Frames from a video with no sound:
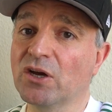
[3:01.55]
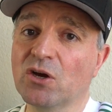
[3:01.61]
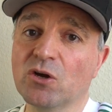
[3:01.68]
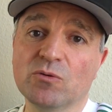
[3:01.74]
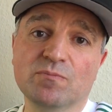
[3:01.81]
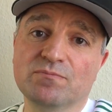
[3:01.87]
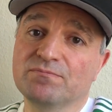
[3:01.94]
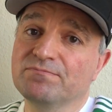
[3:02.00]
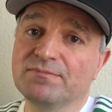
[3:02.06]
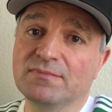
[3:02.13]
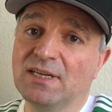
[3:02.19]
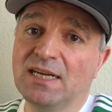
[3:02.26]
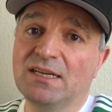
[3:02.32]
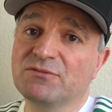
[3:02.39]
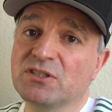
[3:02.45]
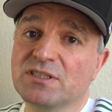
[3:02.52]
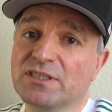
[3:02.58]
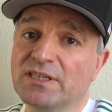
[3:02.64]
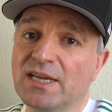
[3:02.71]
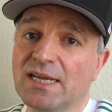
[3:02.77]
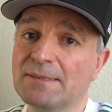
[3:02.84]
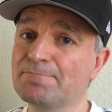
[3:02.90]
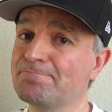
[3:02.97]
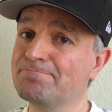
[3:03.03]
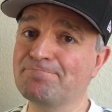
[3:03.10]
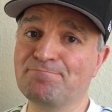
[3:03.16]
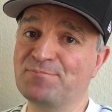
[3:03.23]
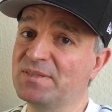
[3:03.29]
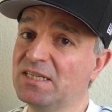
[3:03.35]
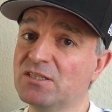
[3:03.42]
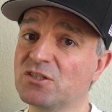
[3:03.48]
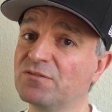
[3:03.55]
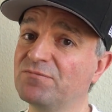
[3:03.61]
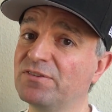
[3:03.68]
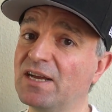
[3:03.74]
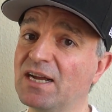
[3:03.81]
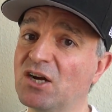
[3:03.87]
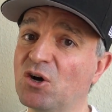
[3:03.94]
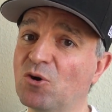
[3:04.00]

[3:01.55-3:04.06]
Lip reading: so I have to say it's a fair